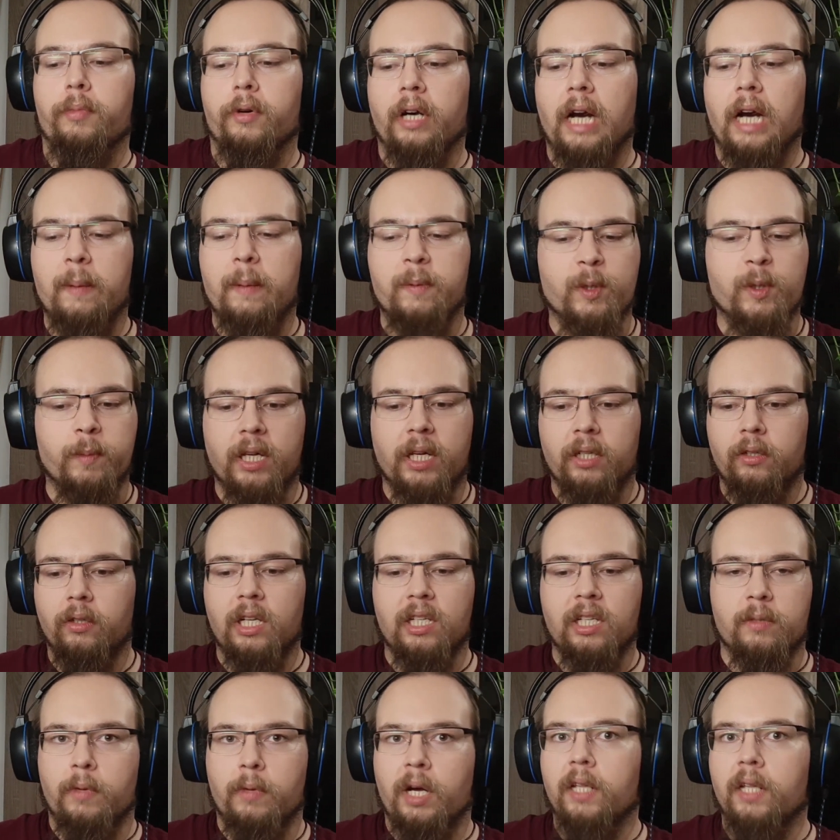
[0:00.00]
Perhaps
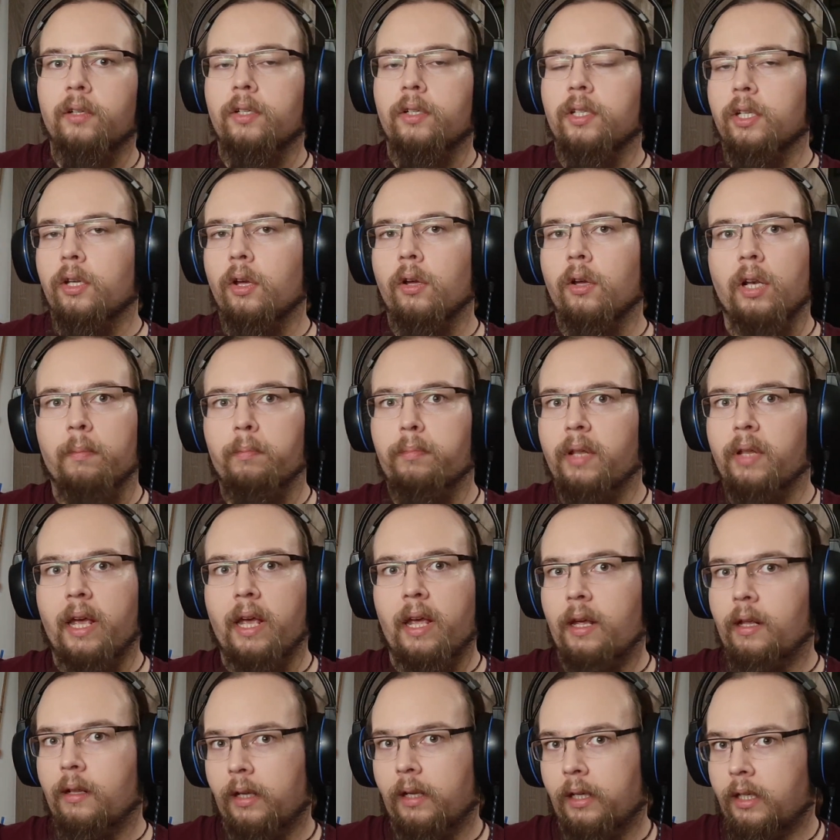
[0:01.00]
Madoka's mother is gonna
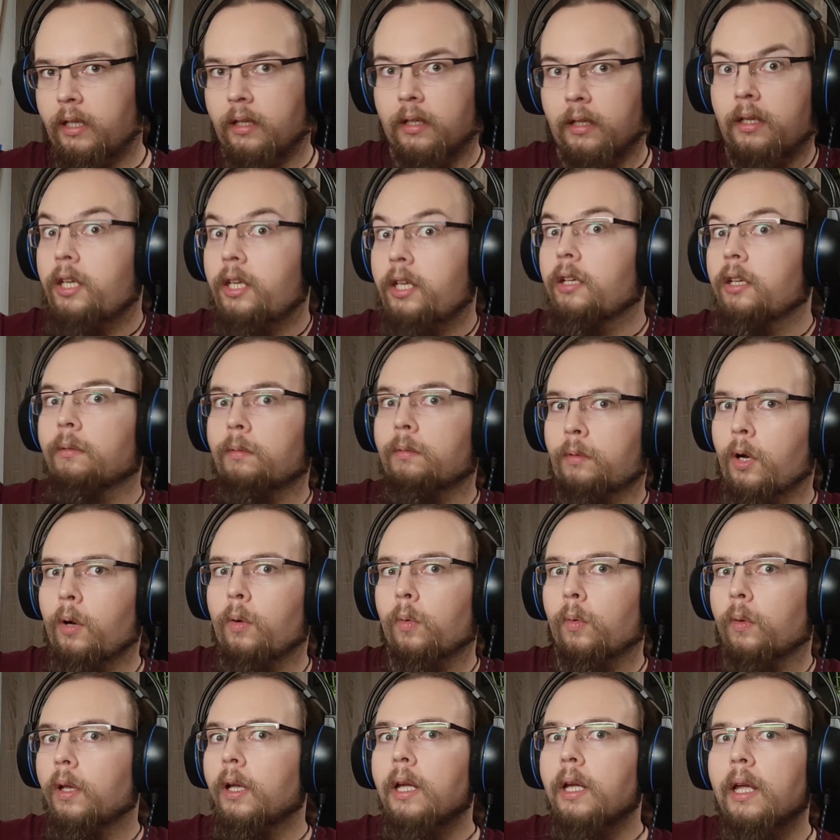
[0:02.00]
play like a key
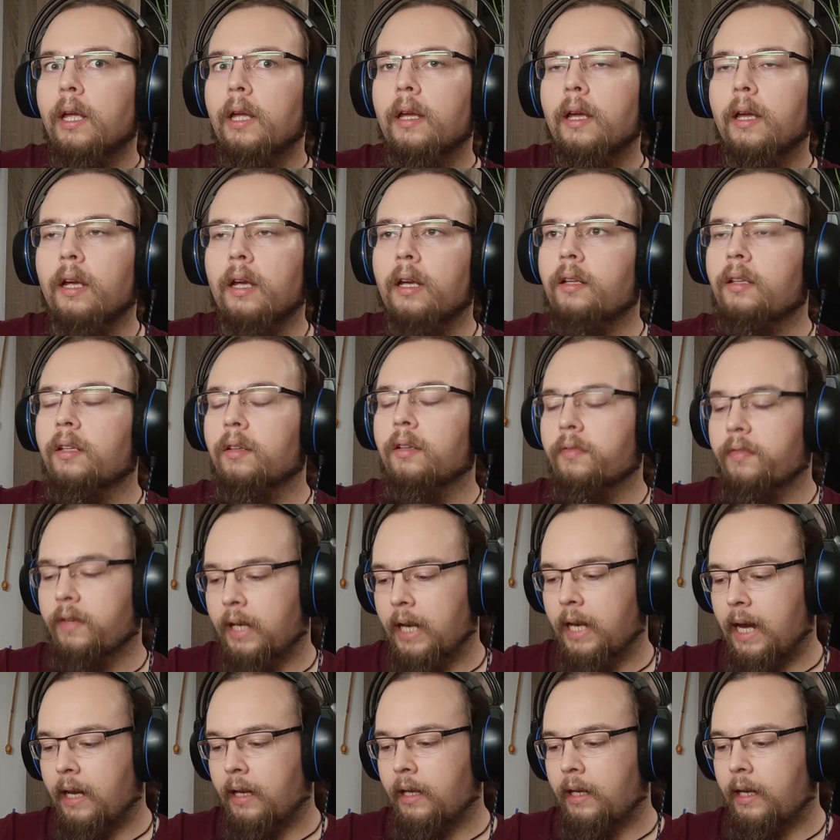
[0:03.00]
role in the
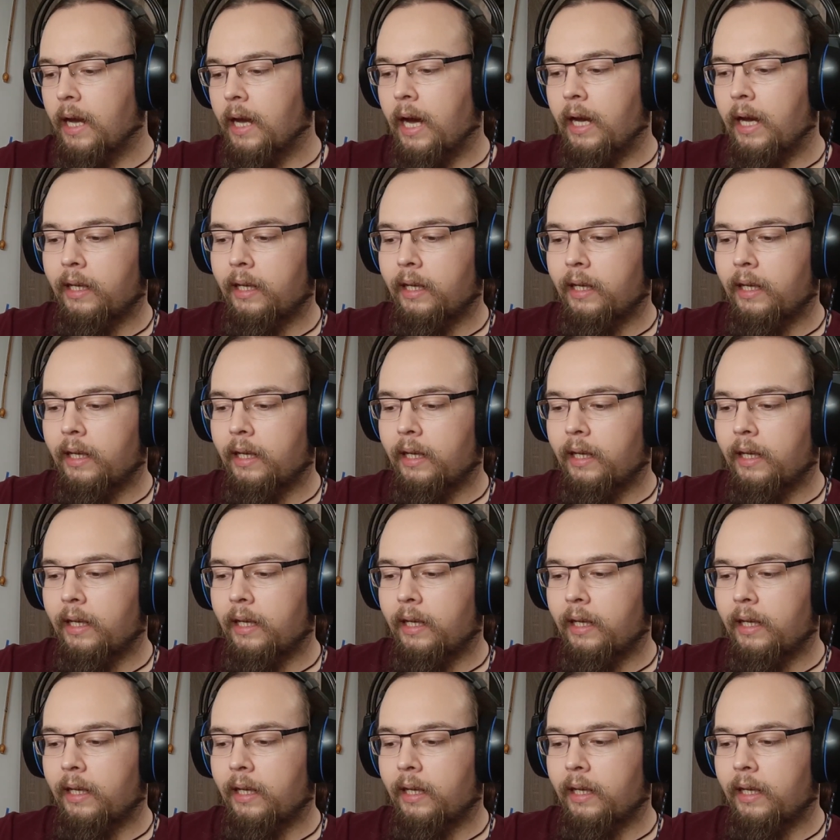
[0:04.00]
finale.